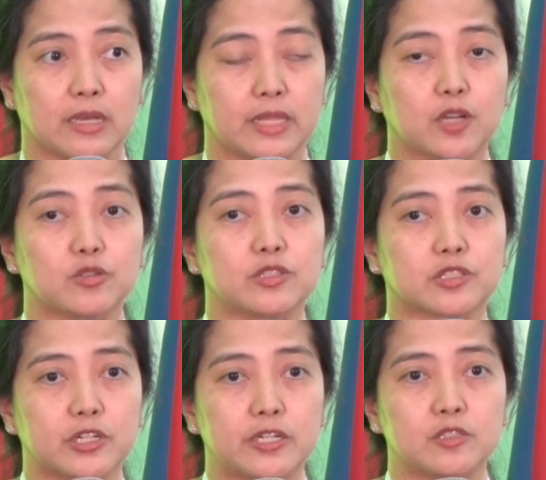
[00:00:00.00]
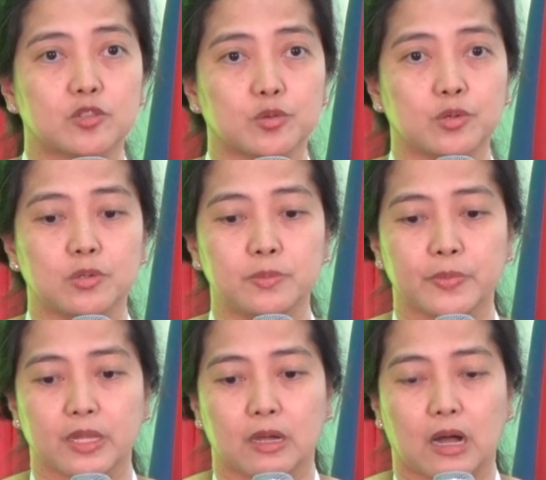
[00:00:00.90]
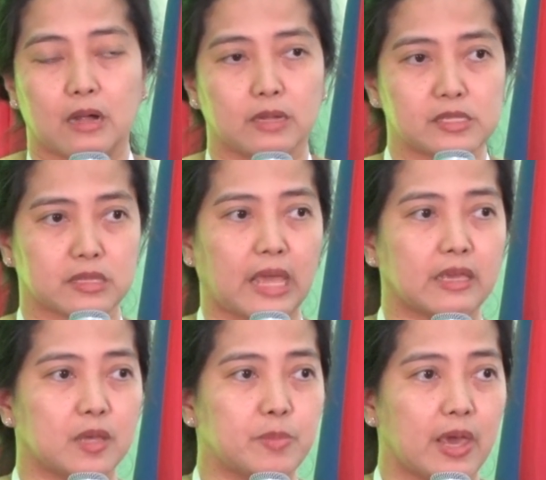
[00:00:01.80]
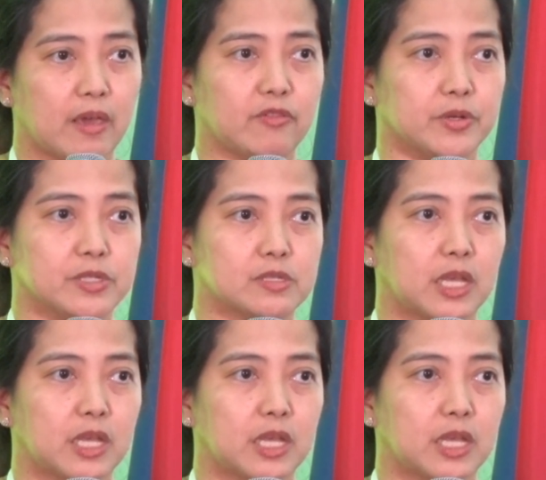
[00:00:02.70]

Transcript: they could turn to risk-taking behaviors.